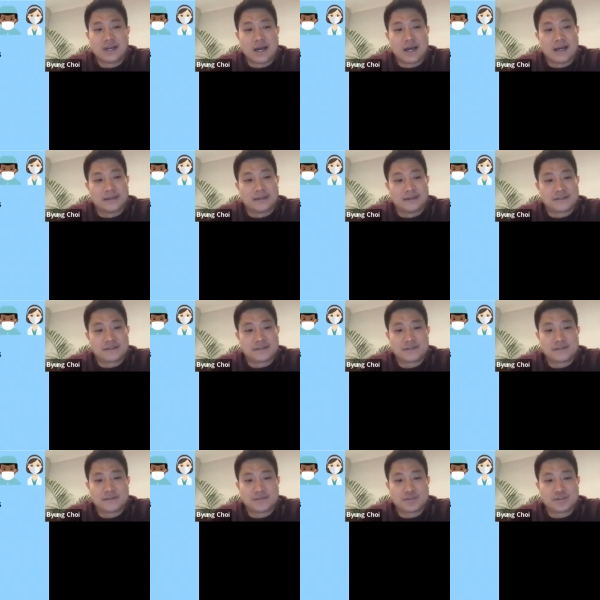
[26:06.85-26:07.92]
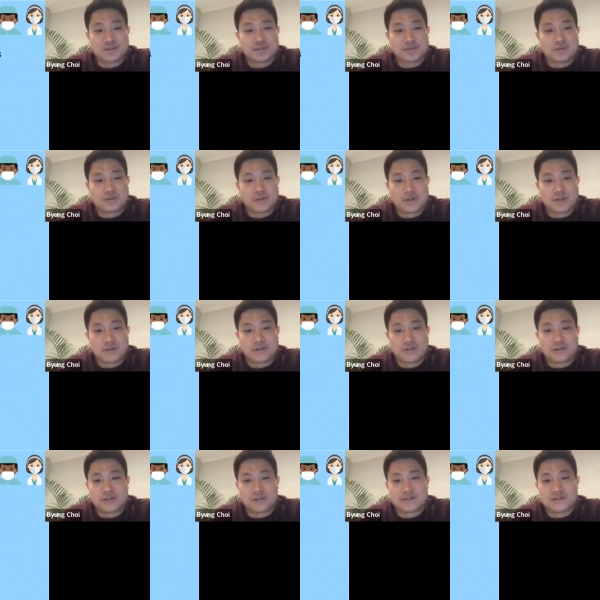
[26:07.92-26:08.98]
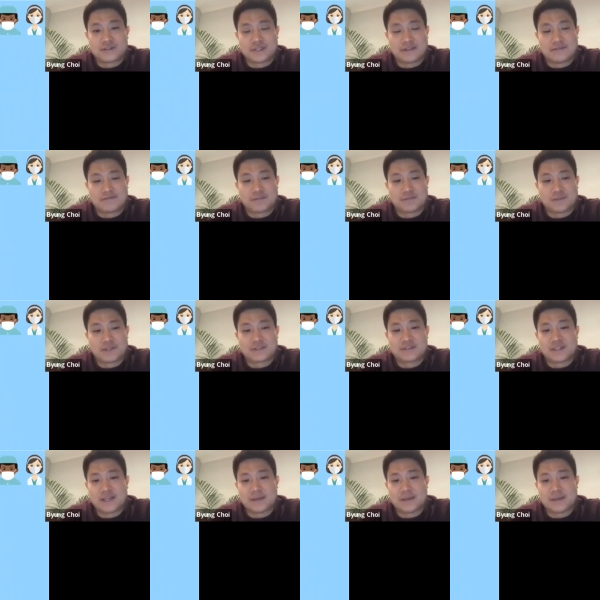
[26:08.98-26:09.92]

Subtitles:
And I'm sure you can see from this